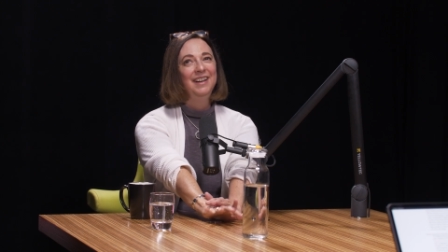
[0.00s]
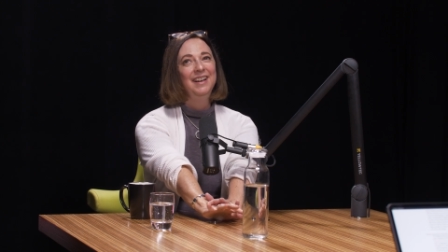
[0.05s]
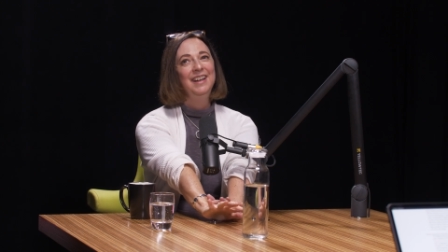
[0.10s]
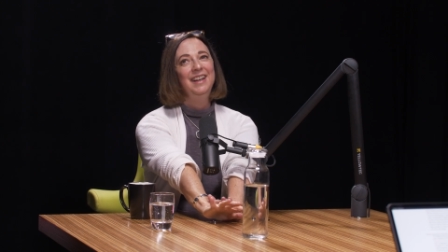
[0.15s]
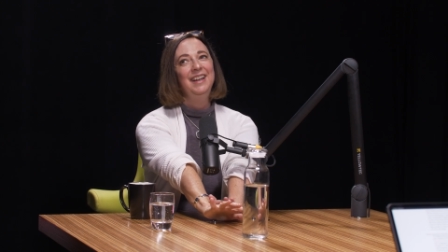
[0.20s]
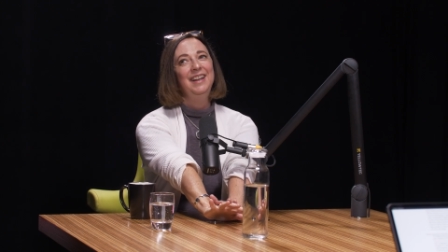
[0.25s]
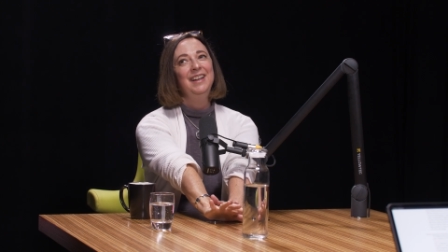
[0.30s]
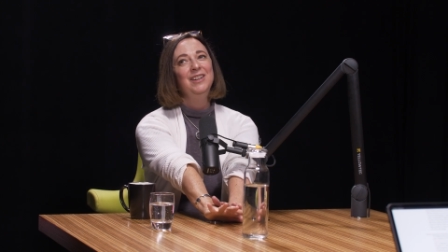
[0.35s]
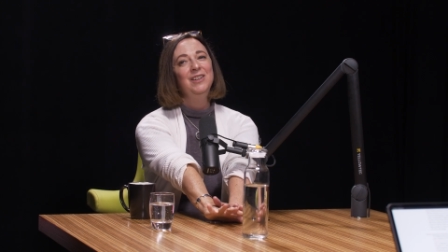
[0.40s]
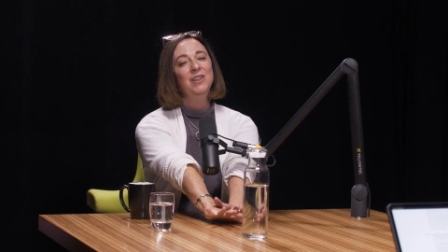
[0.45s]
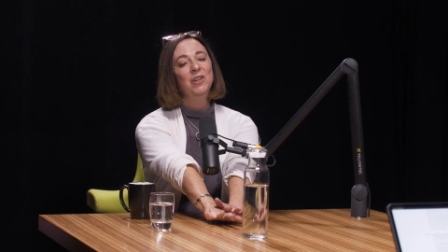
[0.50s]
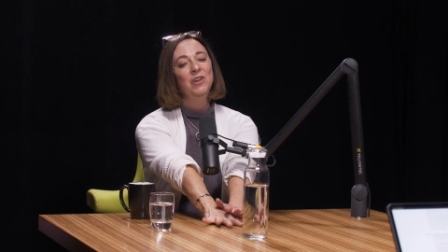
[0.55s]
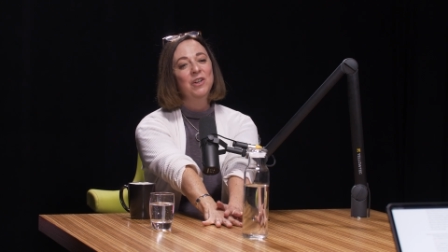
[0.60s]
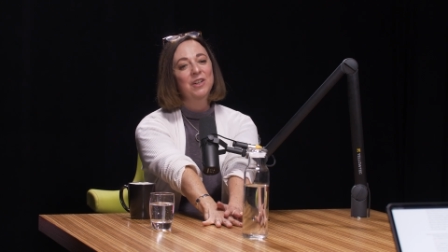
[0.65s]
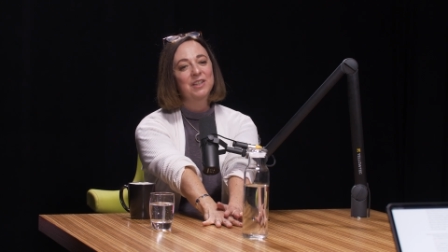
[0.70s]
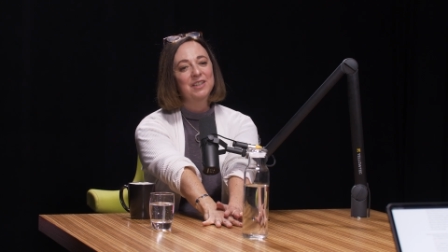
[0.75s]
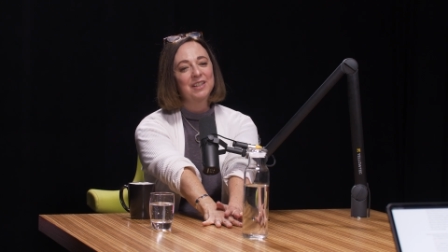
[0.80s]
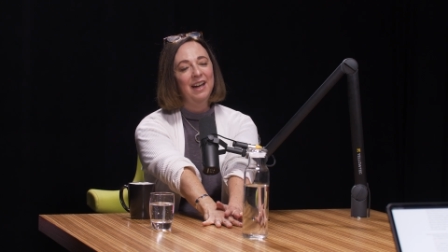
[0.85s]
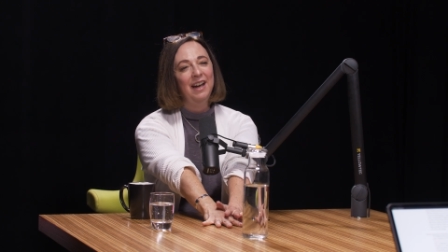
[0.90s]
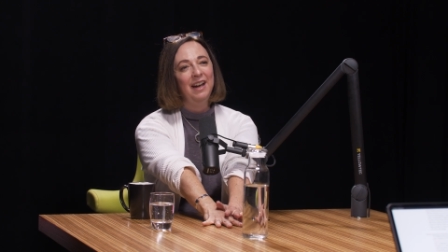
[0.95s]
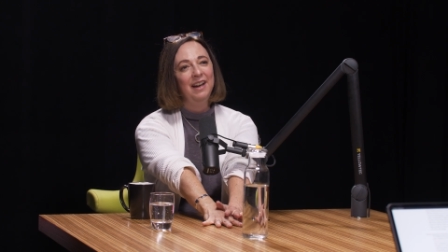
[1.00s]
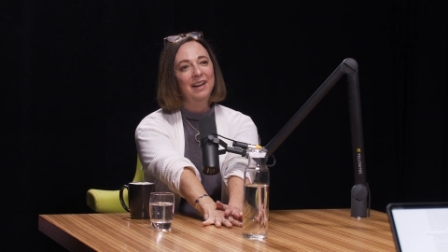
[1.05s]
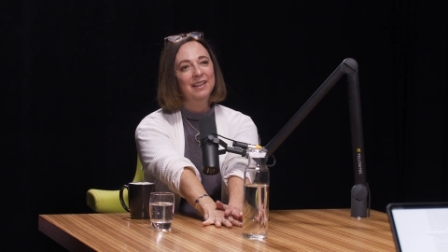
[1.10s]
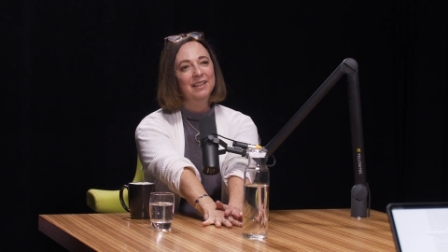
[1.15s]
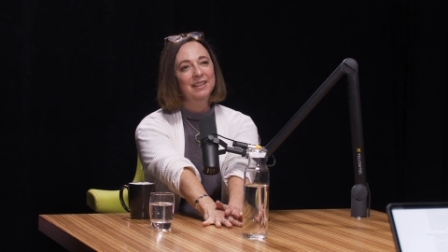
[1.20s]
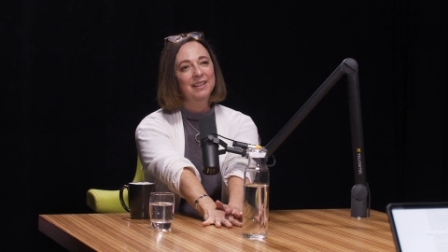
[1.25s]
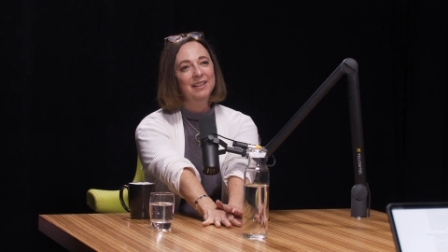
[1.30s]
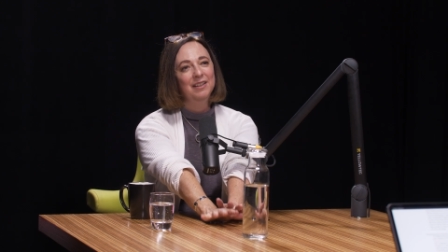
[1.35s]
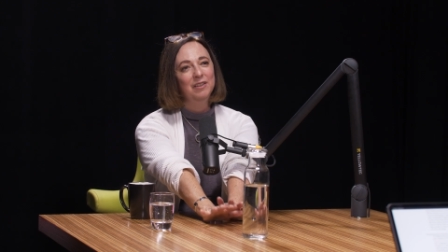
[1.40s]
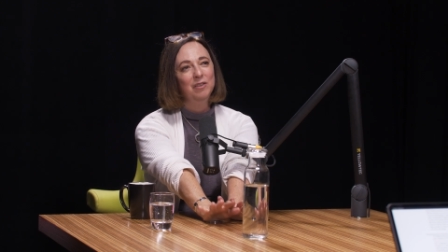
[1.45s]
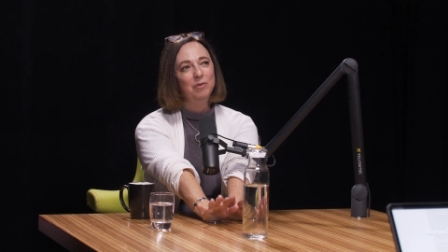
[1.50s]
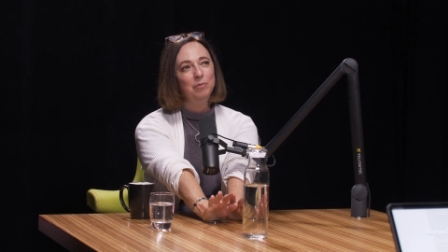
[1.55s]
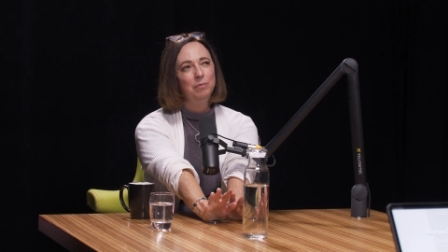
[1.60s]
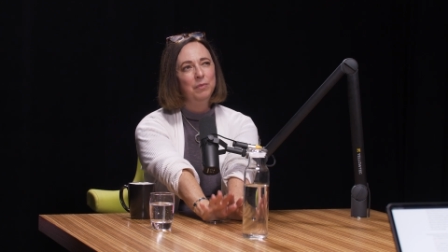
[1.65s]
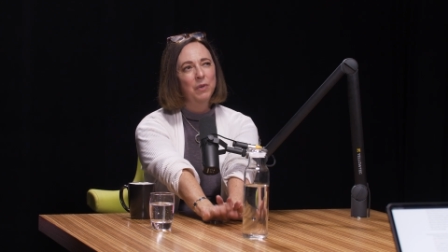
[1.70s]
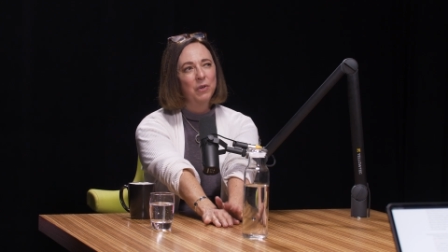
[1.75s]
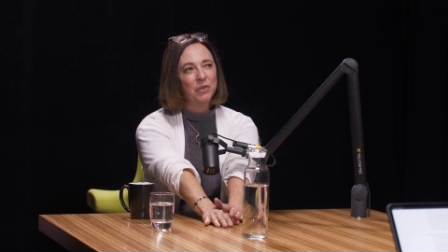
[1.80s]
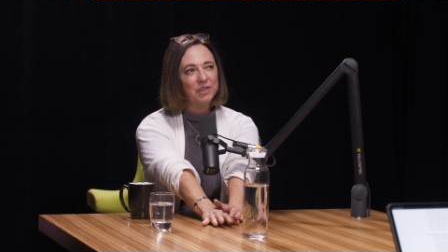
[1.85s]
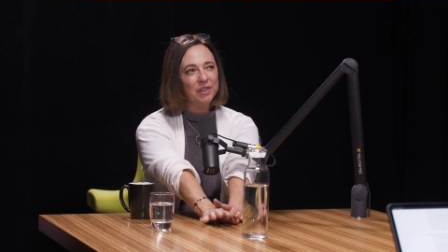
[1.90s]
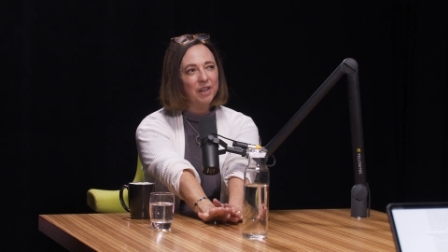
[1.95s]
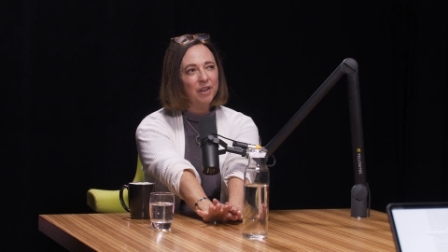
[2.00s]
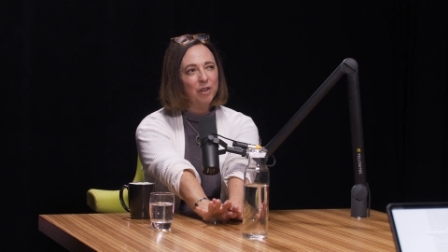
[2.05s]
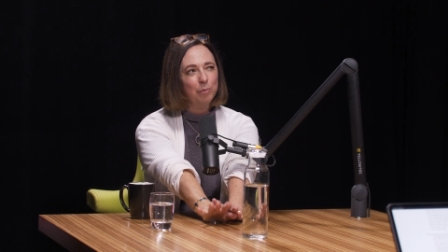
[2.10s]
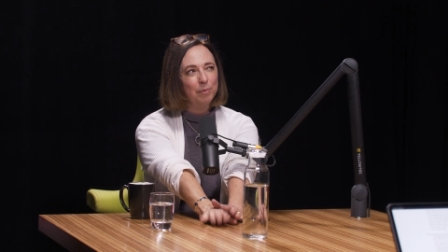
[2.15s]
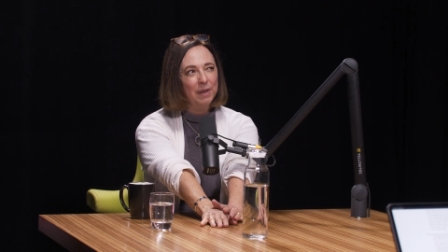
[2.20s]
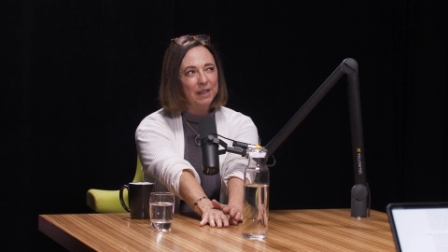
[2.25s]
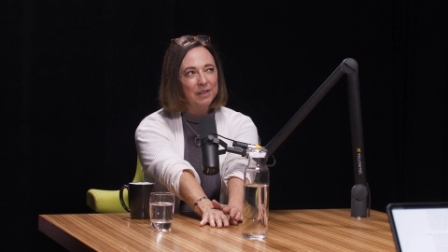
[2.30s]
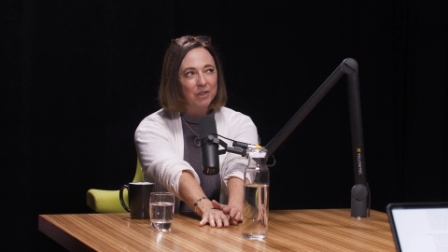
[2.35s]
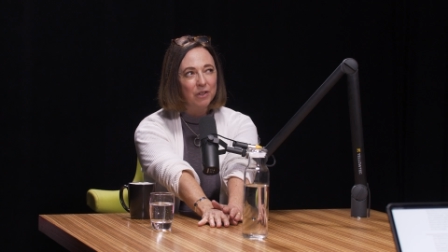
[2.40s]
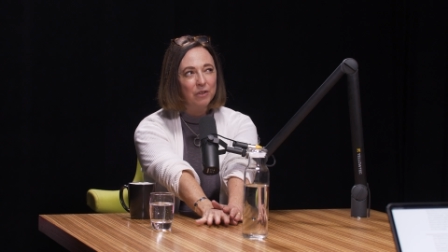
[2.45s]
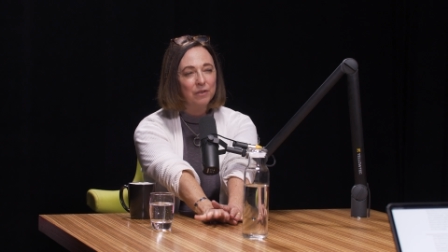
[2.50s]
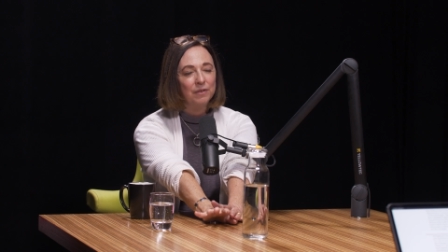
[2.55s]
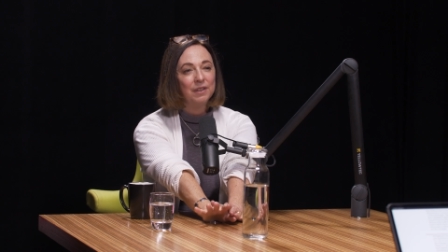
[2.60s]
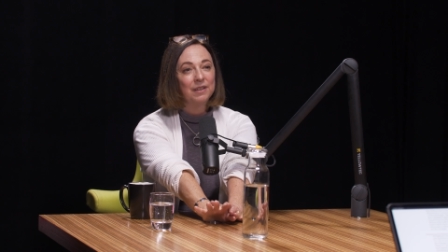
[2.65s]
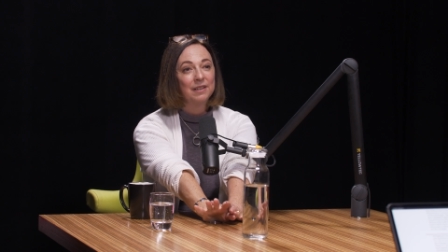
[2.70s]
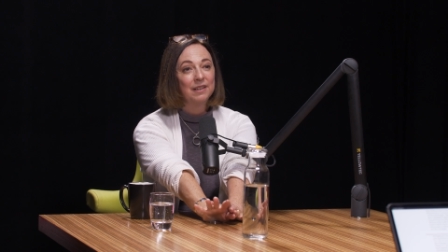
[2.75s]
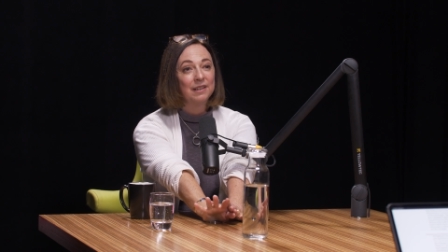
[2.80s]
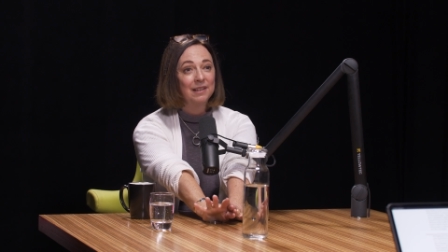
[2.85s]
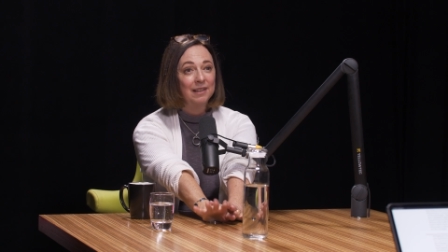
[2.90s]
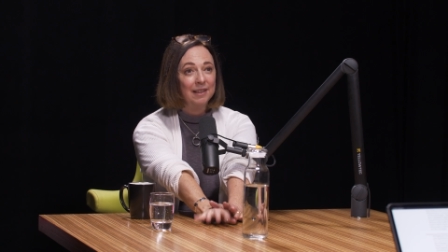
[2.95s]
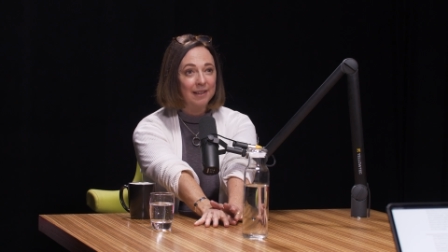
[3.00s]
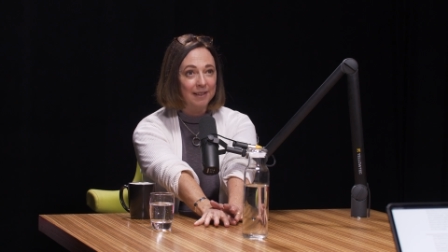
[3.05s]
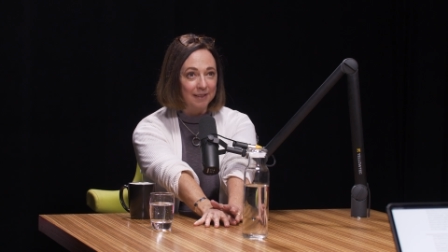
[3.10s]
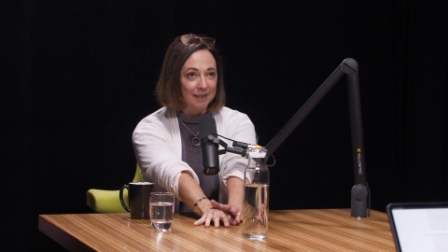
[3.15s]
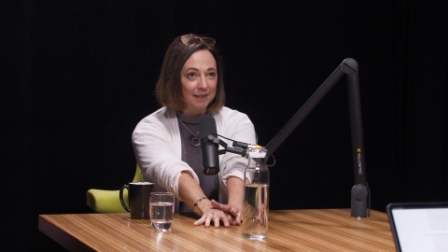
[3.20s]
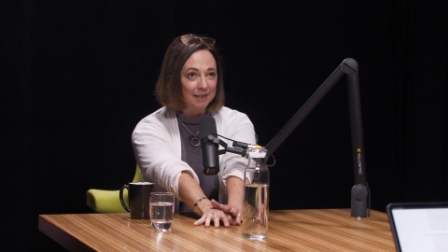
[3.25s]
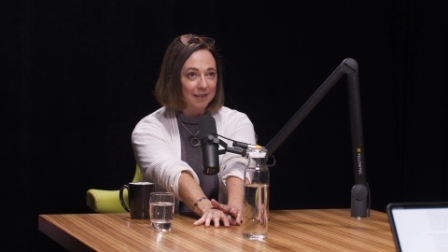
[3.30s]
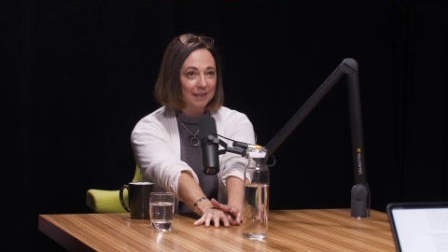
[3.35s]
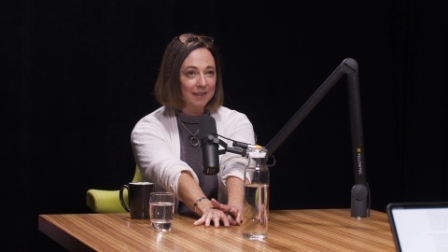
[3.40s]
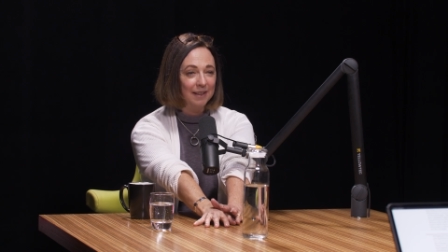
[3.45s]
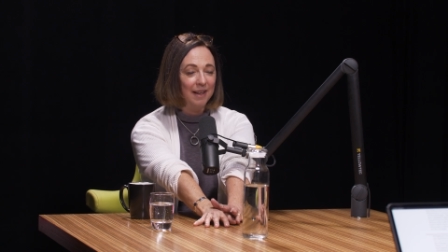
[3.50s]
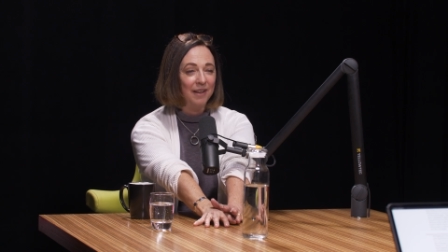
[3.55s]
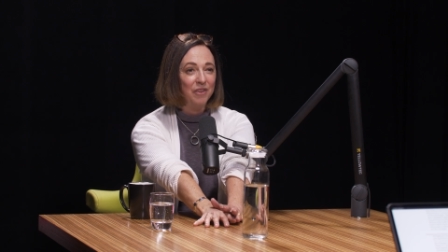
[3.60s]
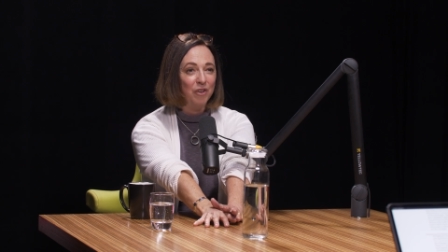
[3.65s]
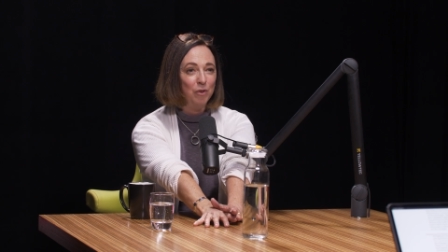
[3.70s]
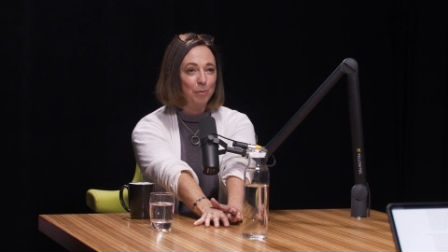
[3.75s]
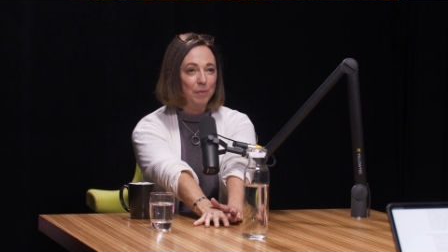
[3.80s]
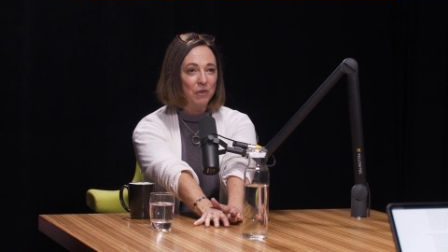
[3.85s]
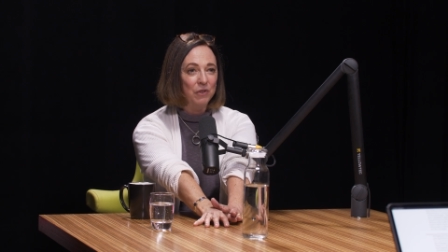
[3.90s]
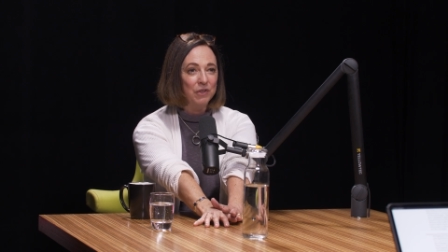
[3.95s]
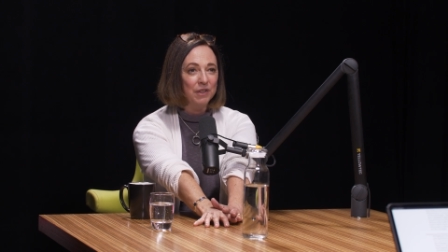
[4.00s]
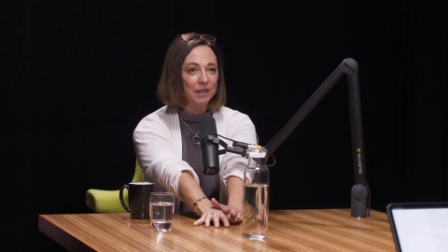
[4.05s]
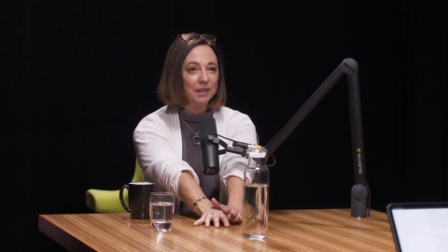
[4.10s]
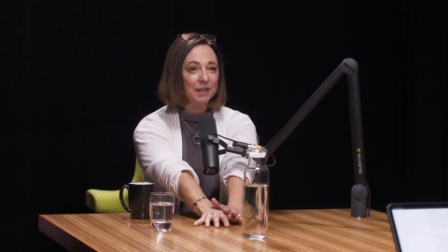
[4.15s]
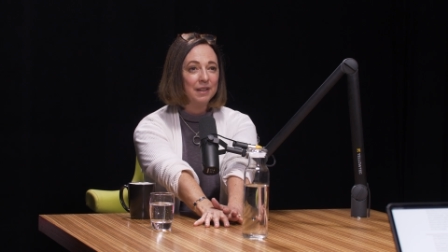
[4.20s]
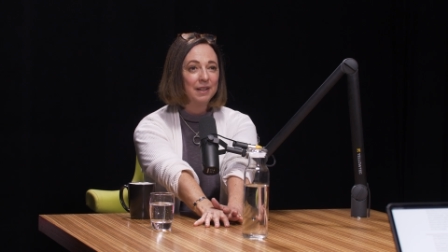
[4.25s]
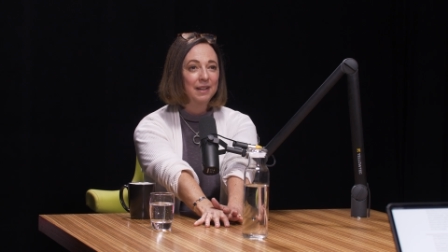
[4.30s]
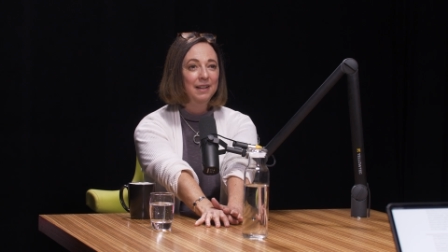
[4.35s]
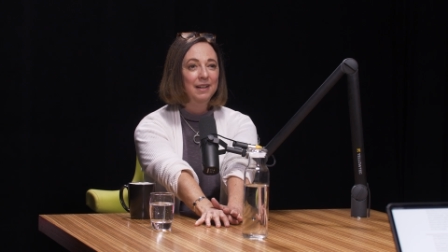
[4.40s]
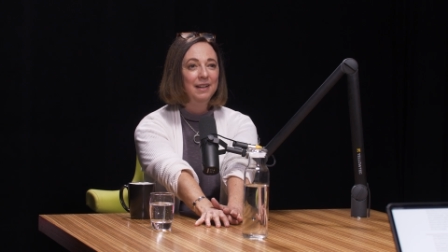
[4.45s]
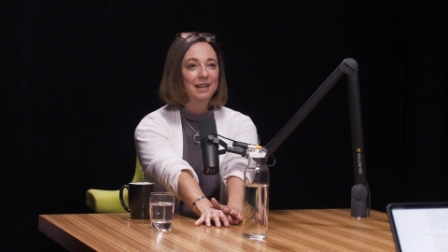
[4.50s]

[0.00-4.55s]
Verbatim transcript: he looked at Mozart, Beethoven, and Liszt at their music